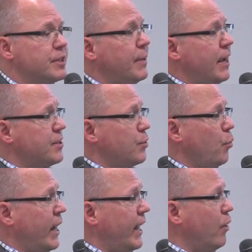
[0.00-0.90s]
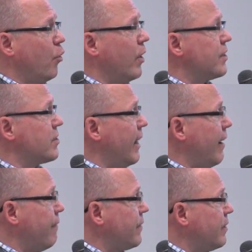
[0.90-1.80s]
has passed away or has
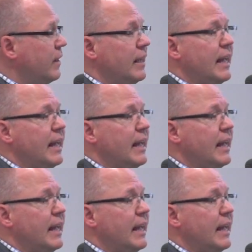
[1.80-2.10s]
left.